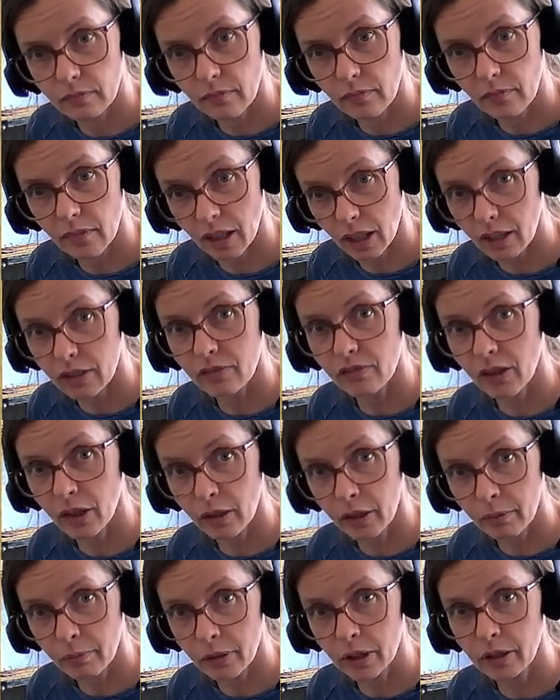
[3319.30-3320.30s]
That's
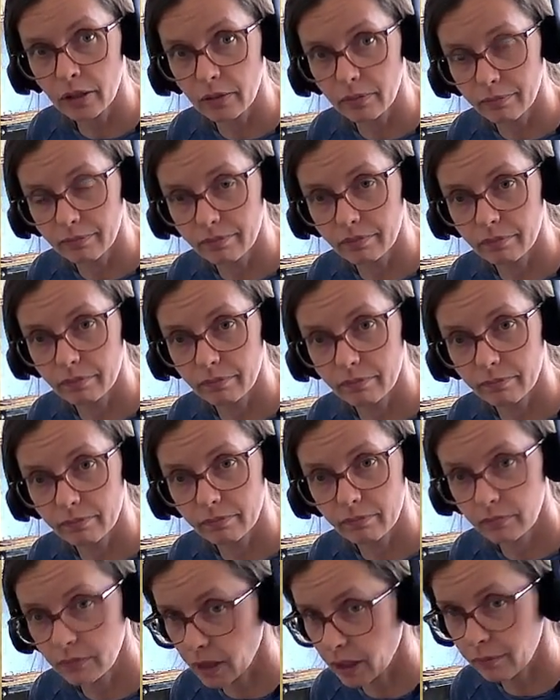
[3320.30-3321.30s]
very blue.
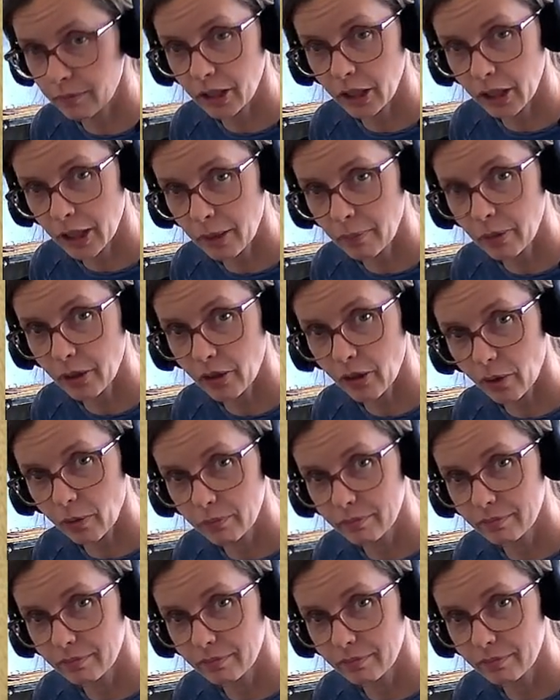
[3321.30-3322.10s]
I'm going to keep it though,